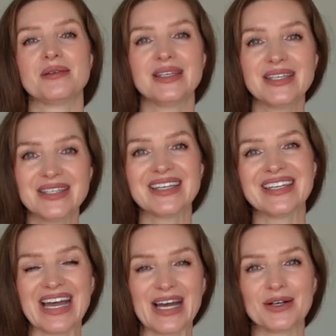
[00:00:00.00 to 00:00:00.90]
in and
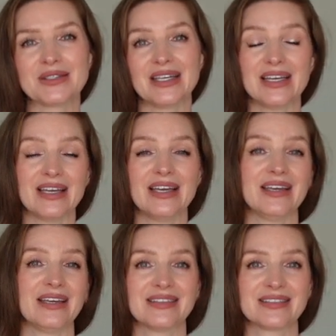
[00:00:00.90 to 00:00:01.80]
out,
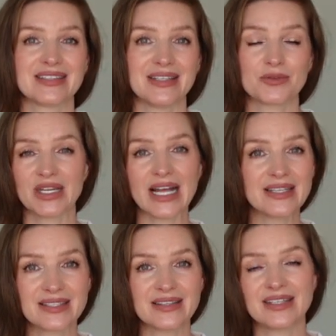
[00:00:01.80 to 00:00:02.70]
and in
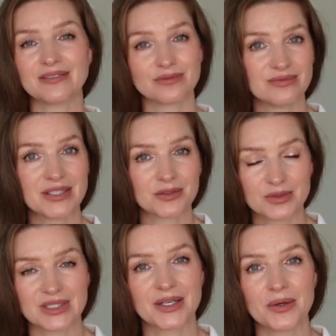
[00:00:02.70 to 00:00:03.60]
reality they never
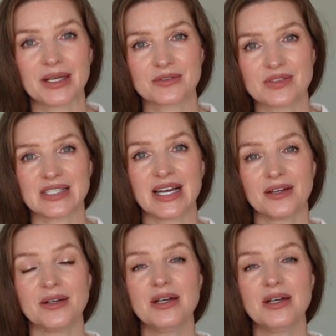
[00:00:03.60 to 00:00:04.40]
really go out of style.